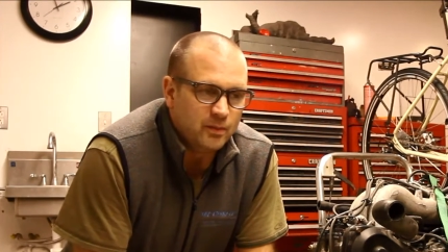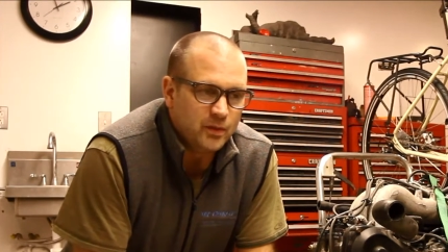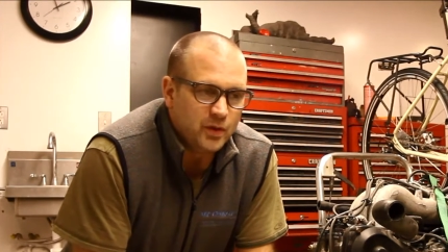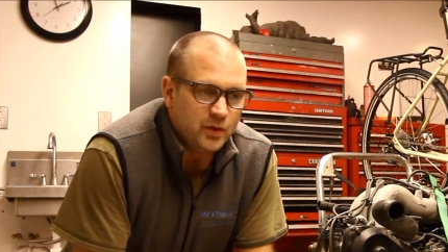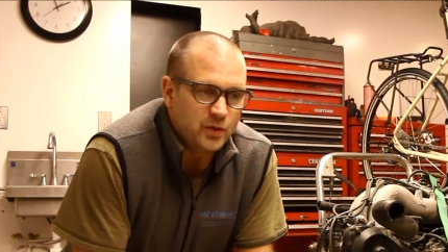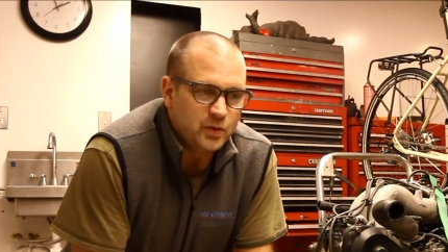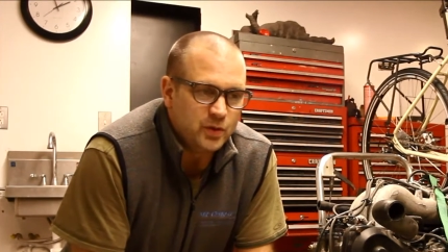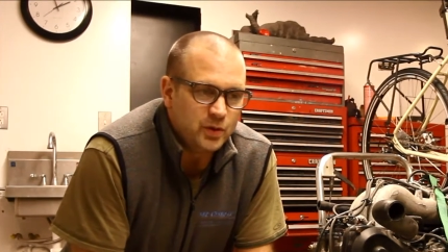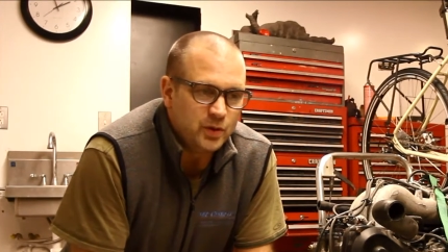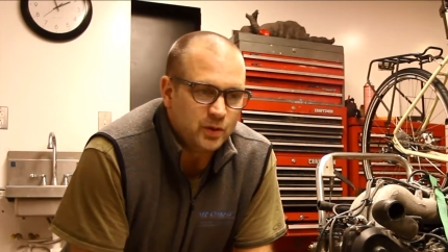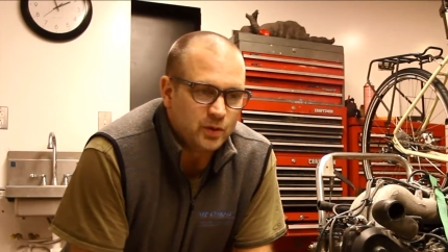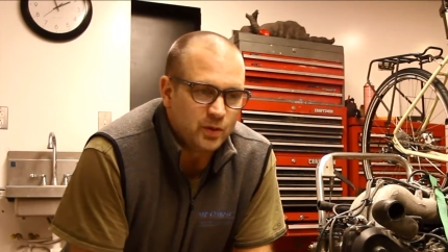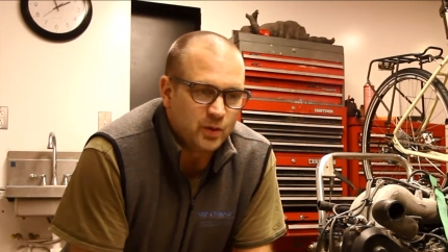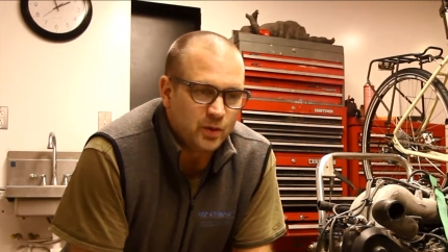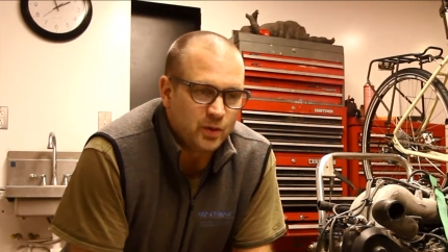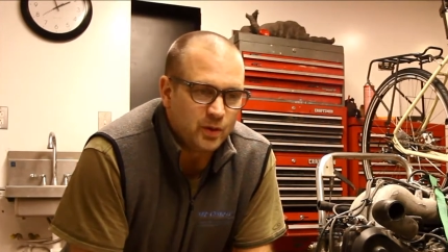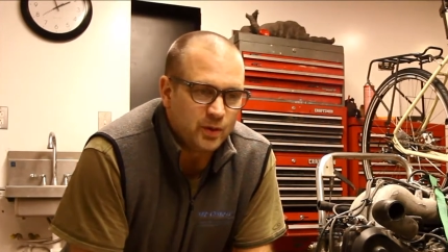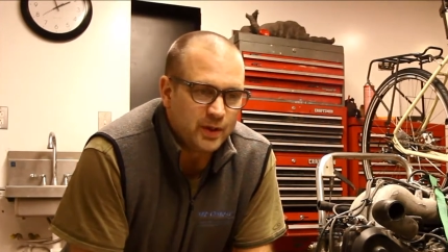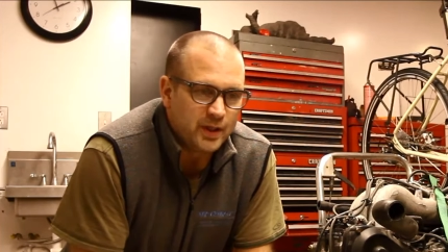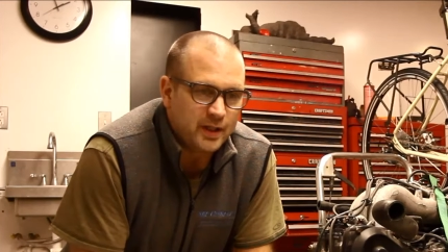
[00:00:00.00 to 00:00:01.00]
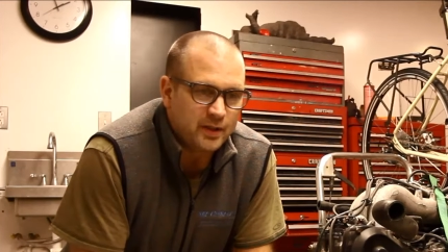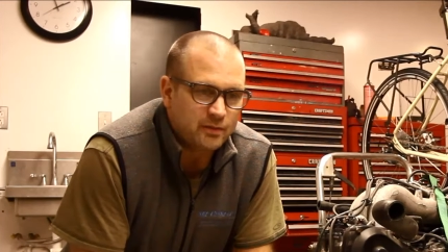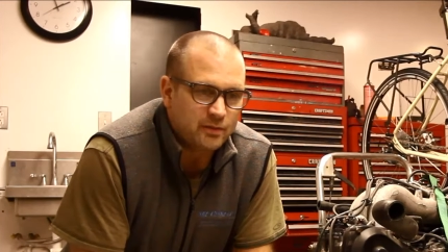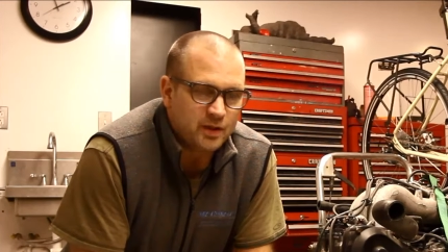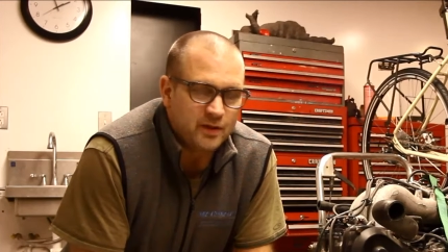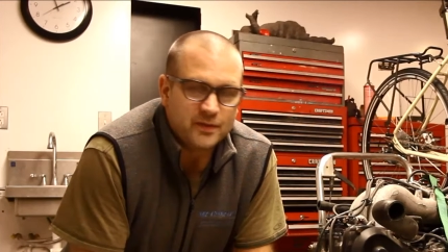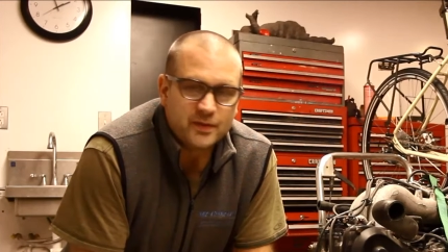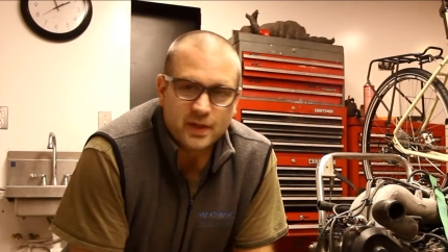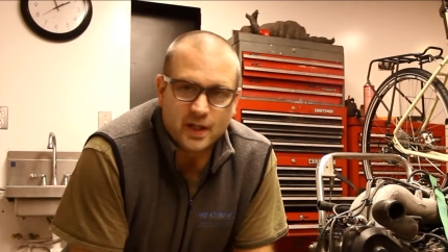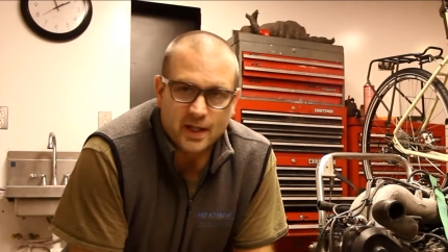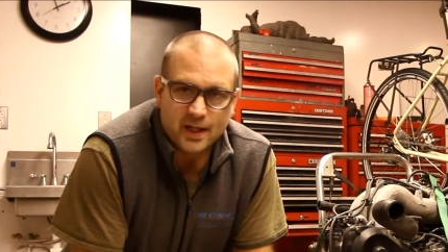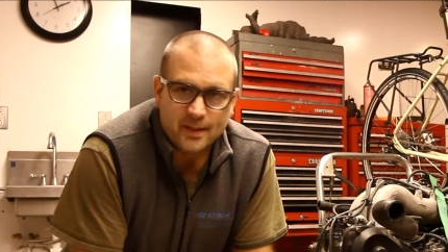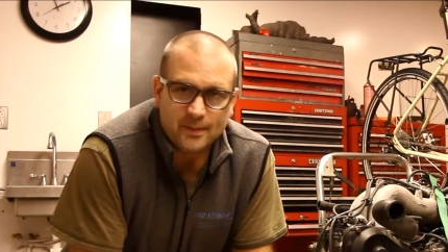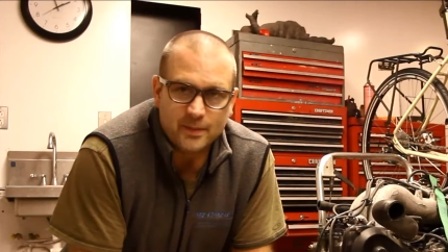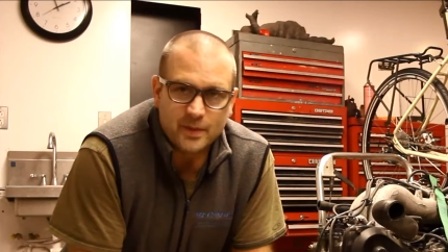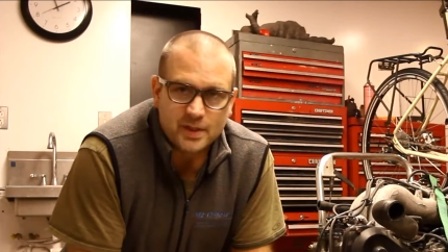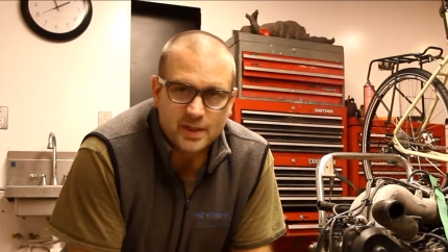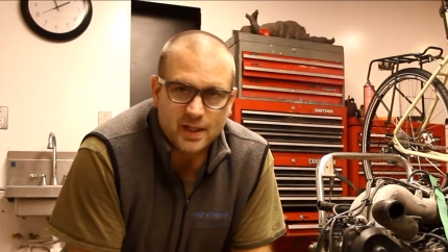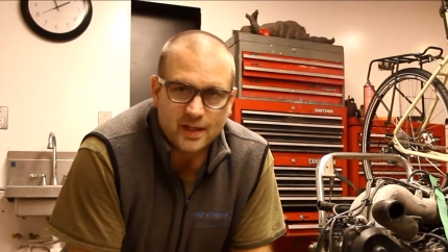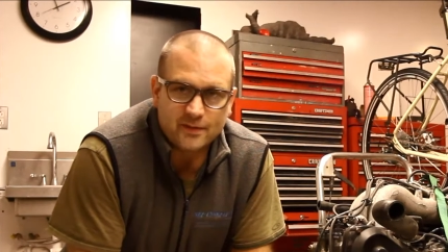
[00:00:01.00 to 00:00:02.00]
The 2-year-old had a rough
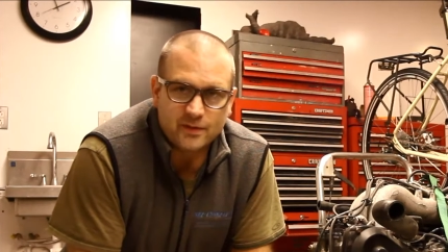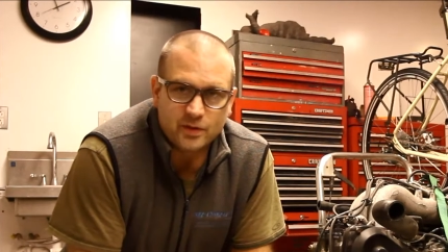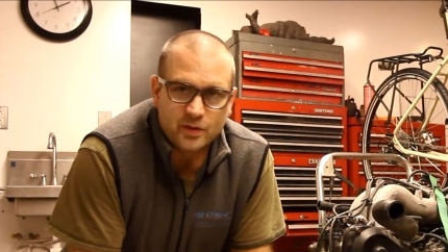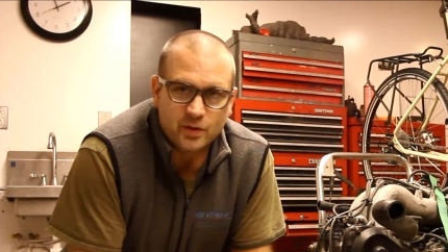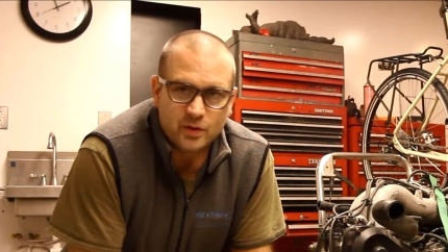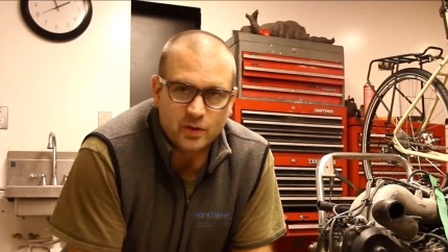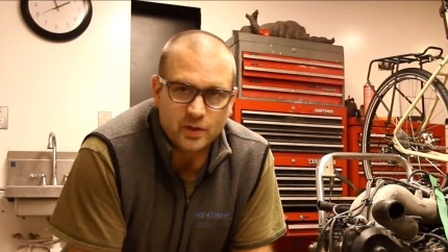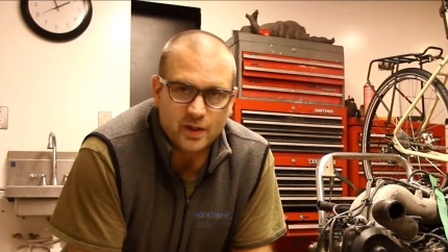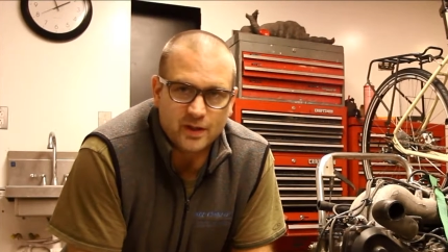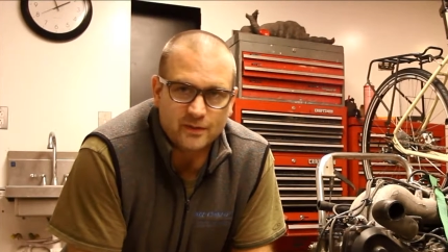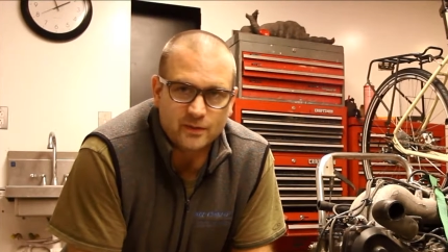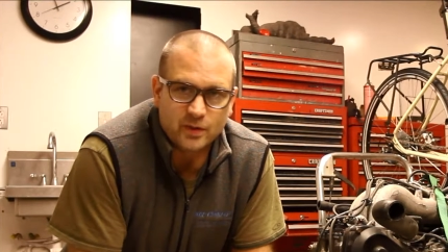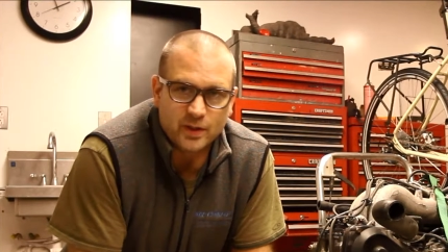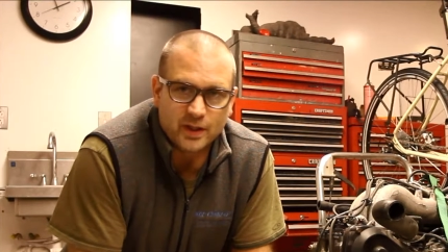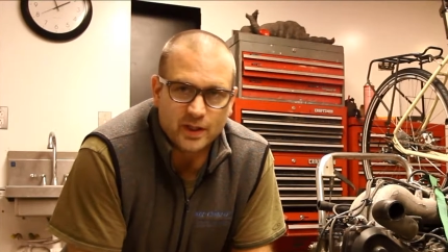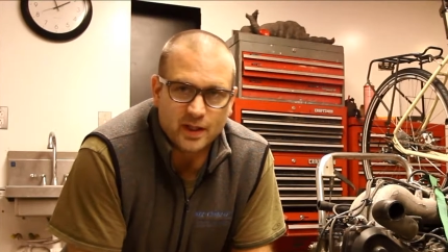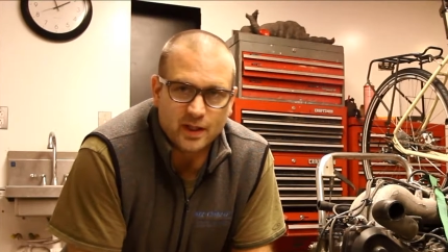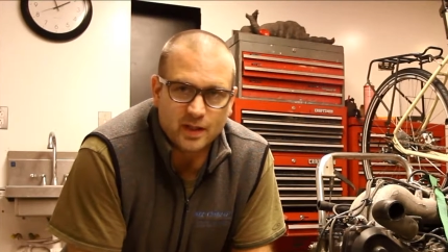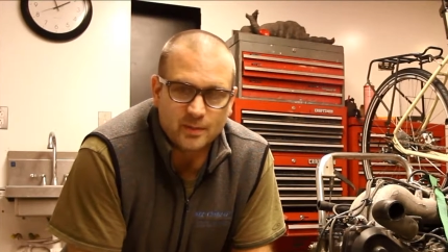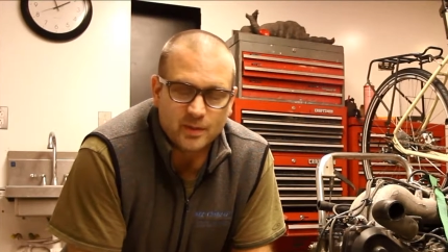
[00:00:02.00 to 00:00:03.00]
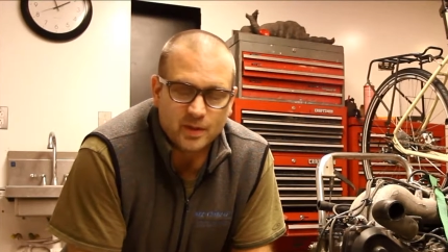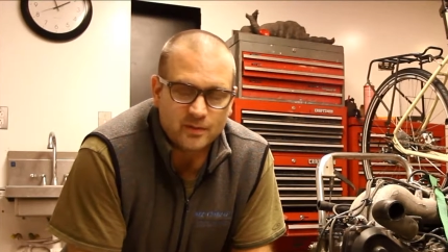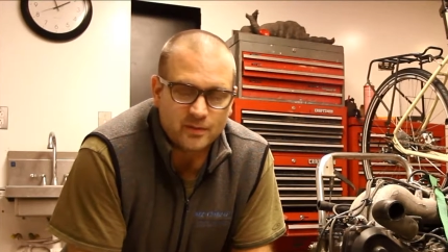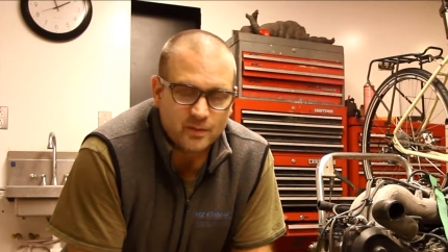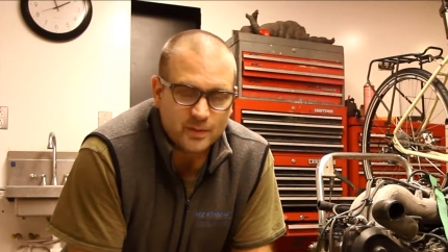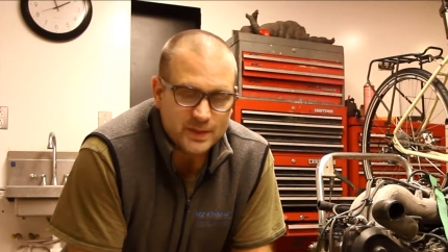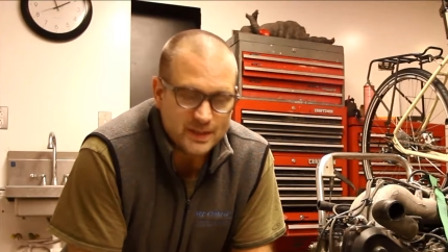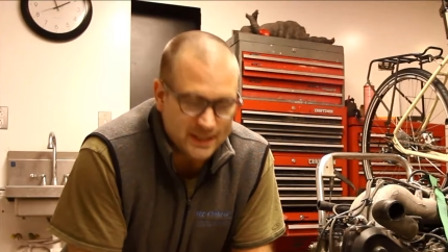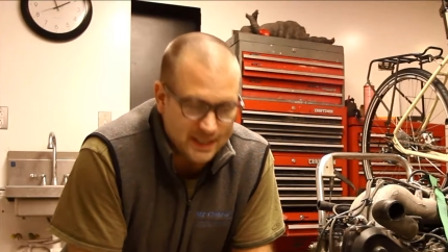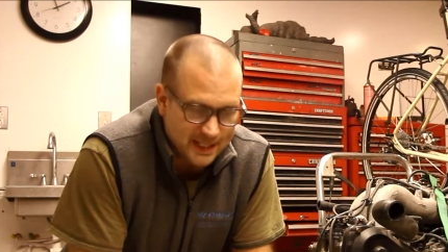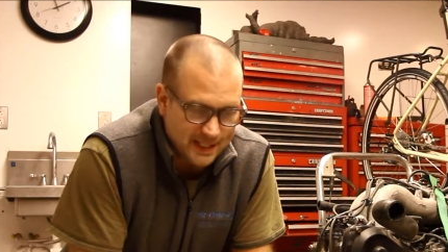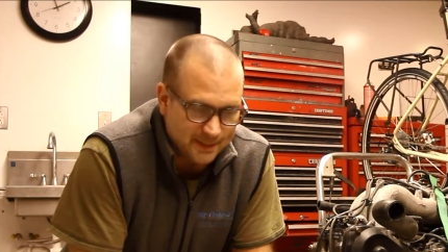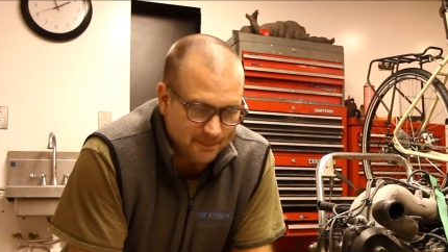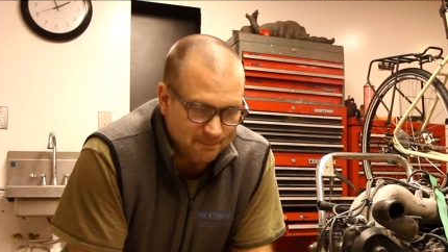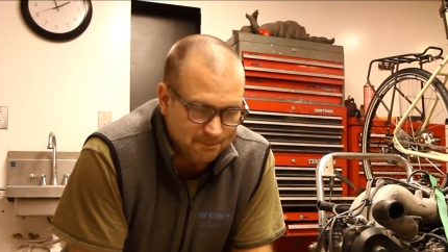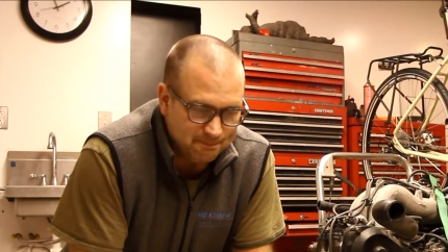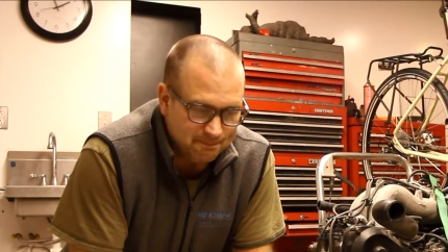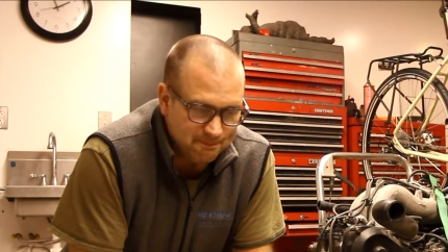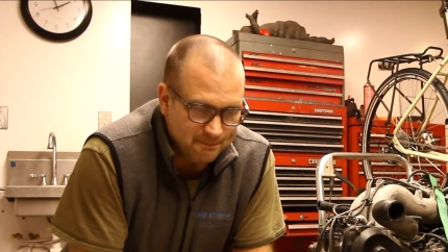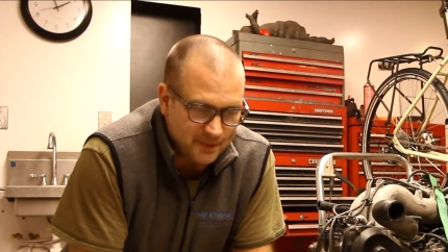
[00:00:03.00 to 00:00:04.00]
time this afternoon after I got him up from his
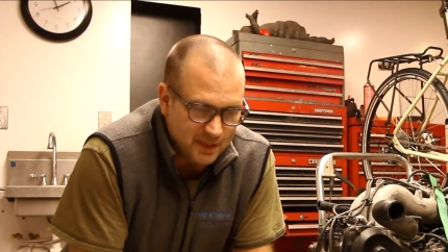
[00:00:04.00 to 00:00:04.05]
nap.